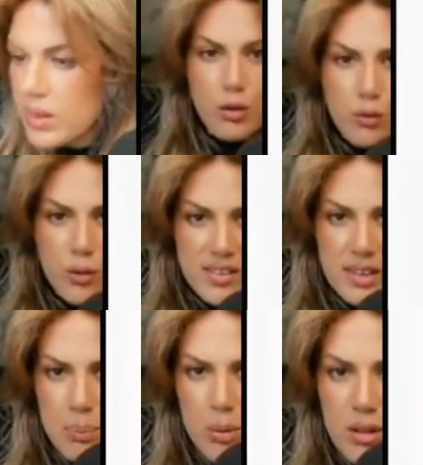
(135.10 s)
For
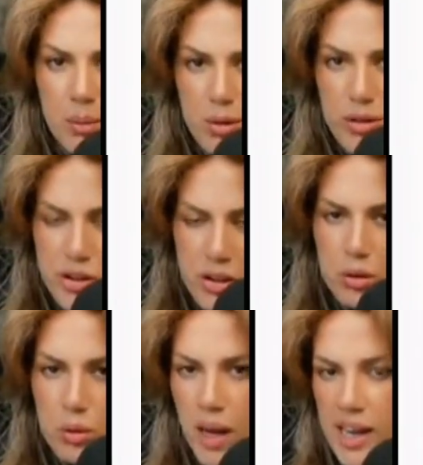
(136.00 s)
example, number
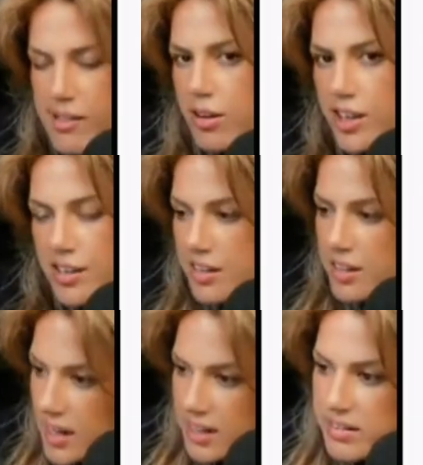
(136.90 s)
2, I took it to the
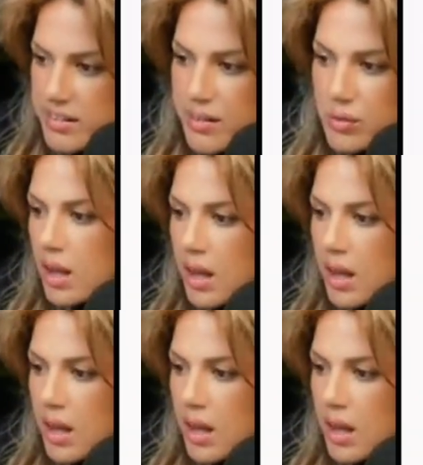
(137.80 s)
next level.